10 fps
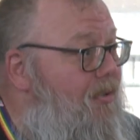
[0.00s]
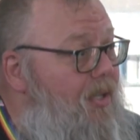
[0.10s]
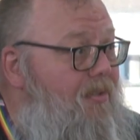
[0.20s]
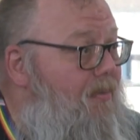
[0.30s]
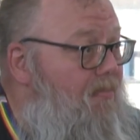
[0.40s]

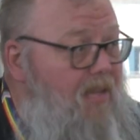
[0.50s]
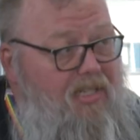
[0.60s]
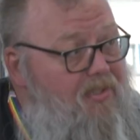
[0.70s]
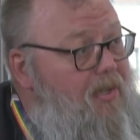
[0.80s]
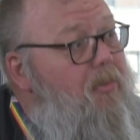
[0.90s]
just
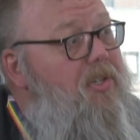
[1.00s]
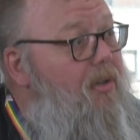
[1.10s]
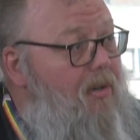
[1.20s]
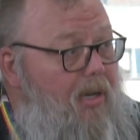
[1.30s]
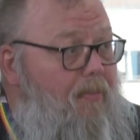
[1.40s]
that someone
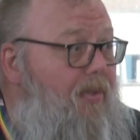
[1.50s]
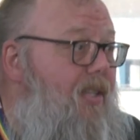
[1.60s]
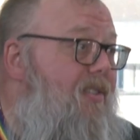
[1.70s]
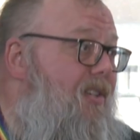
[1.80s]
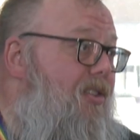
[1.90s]
showed up with
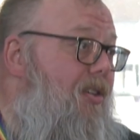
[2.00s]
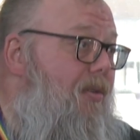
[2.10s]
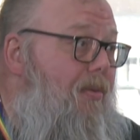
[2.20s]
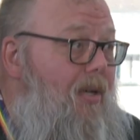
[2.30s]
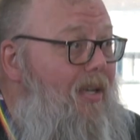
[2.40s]
this
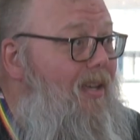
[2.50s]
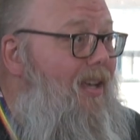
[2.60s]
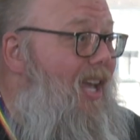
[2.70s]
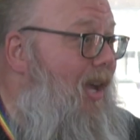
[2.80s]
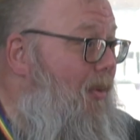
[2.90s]
issue
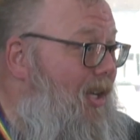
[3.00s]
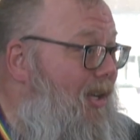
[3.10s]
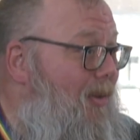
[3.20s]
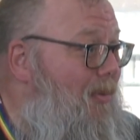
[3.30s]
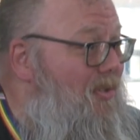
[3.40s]
and
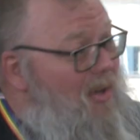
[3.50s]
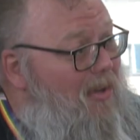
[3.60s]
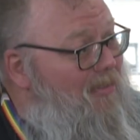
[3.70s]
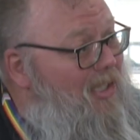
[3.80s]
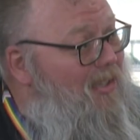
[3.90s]
we
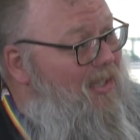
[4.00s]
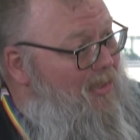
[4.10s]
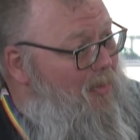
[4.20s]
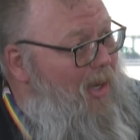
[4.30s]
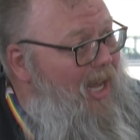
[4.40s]
resolved it
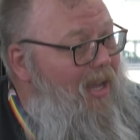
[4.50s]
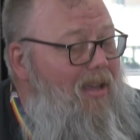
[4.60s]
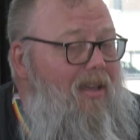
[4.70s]
this way.